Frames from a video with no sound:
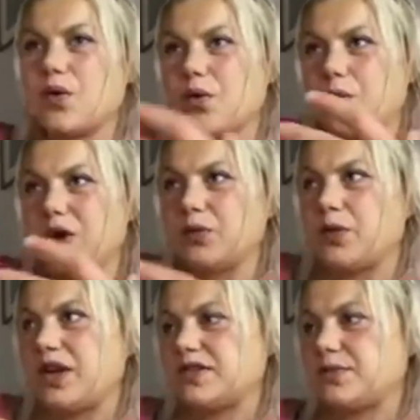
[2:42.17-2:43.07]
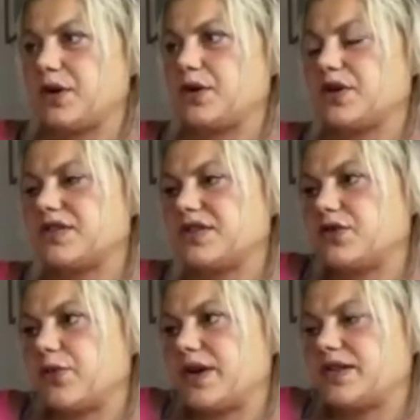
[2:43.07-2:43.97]
When we experience
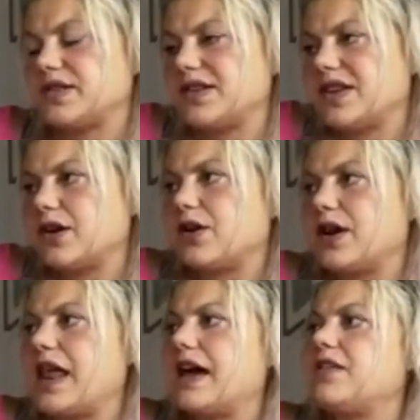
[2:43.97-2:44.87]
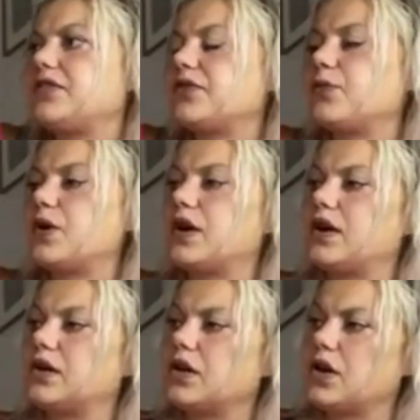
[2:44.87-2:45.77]
situation in our lives
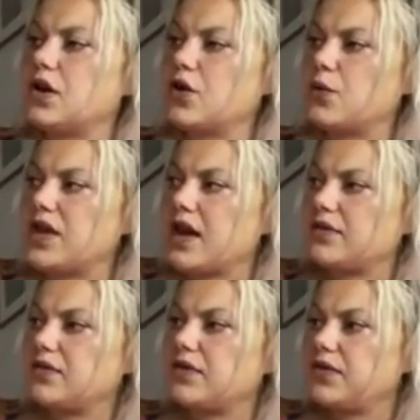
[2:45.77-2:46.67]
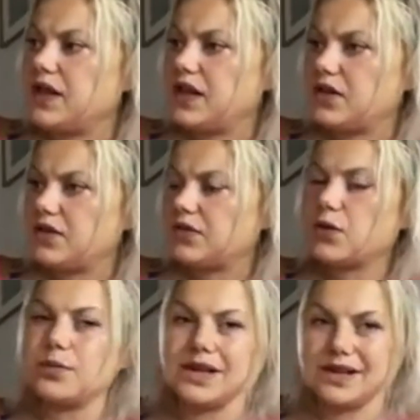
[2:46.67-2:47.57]
where we have the feeling of
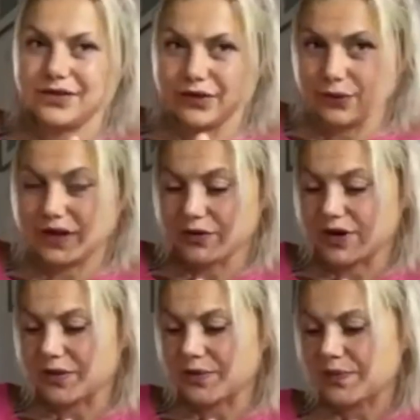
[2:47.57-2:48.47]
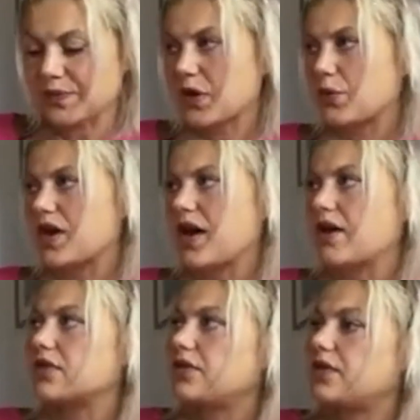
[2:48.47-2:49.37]
completely surrendering, we have
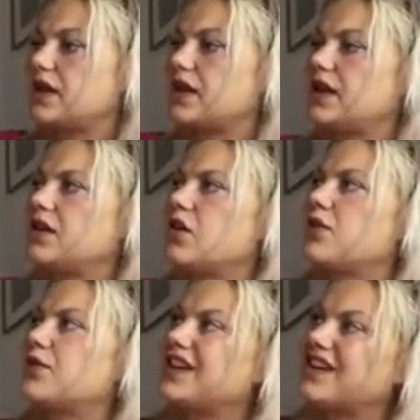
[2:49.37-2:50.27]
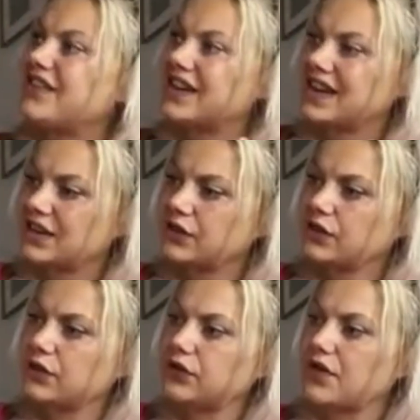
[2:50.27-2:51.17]
the feeling of giving in to
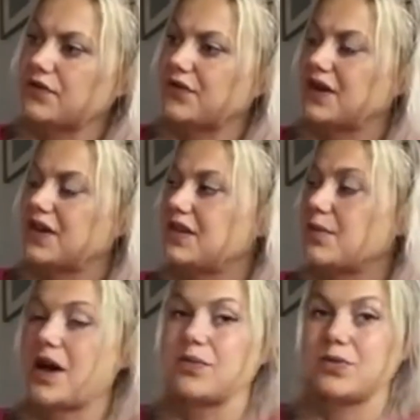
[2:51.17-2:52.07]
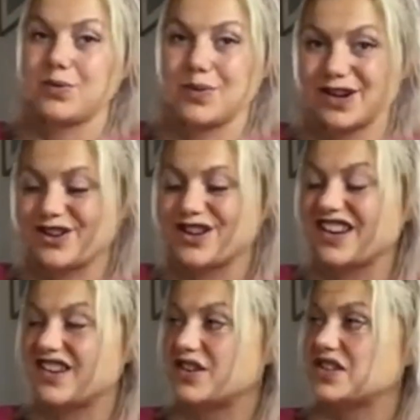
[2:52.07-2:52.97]
something that might be bigger than
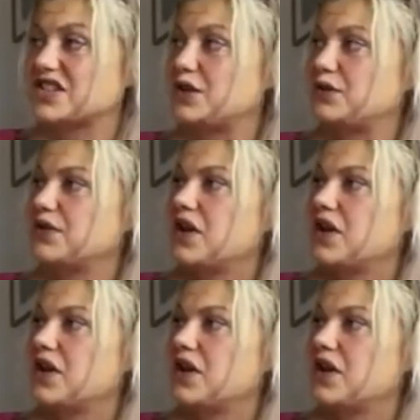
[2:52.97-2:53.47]
ourselves.